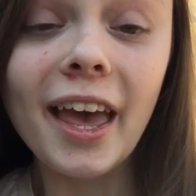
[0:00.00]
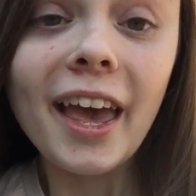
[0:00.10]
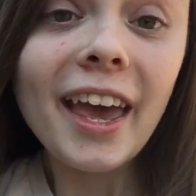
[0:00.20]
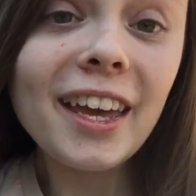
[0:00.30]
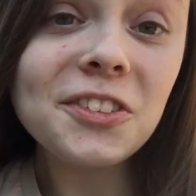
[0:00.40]

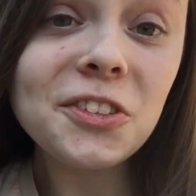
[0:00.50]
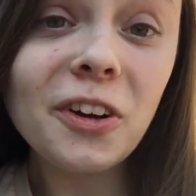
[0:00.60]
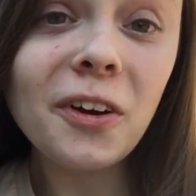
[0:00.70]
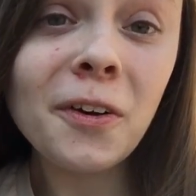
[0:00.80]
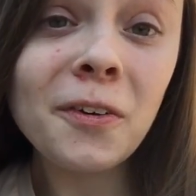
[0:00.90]
Hey
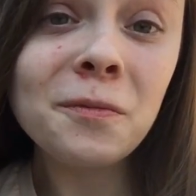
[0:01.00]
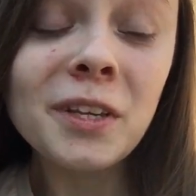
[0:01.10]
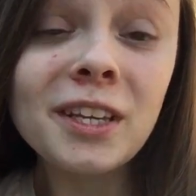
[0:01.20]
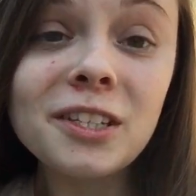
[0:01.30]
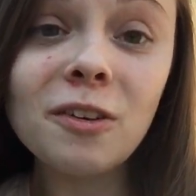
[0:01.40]
Jerome.
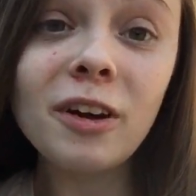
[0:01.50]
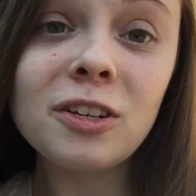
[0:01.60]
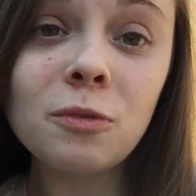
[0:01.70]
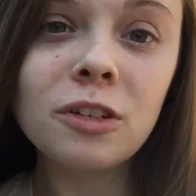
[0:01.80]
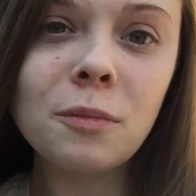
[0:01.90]
So I
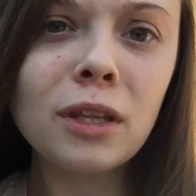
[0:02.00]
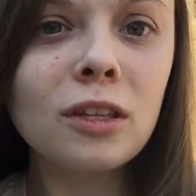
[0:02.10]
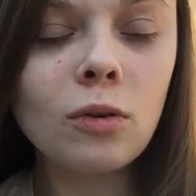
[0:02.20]
just wanted to make